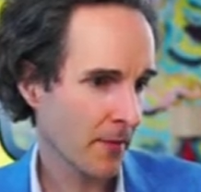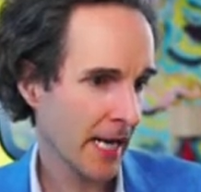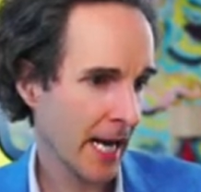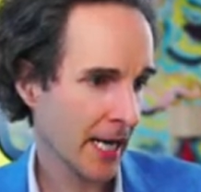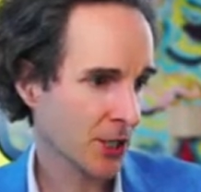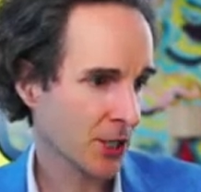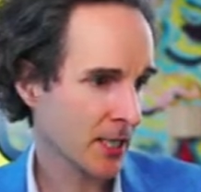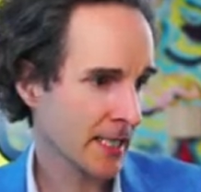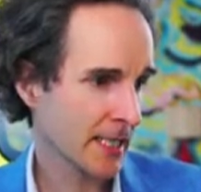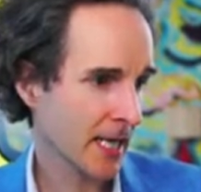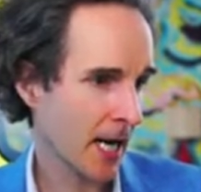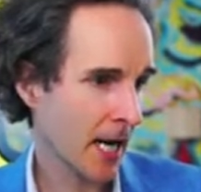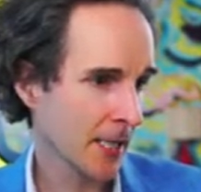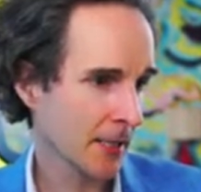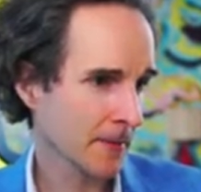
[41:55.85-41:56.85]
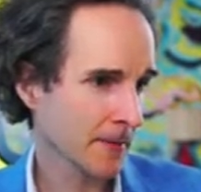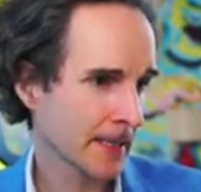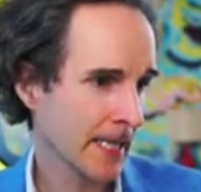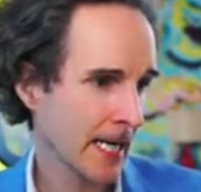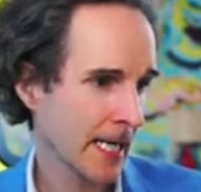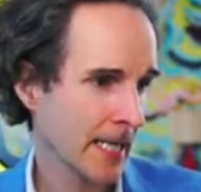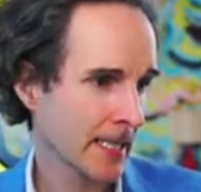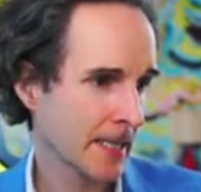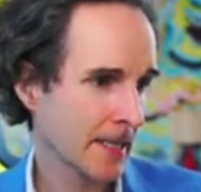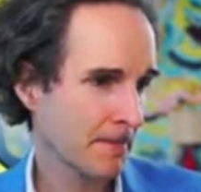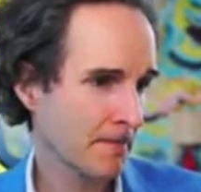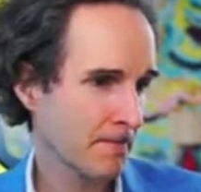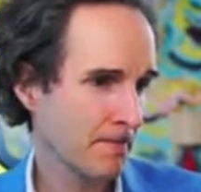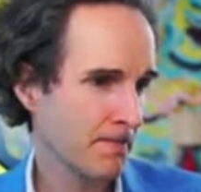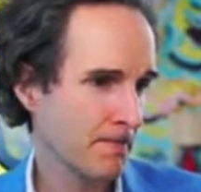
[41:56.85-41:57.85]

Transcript: elections, Kyle says.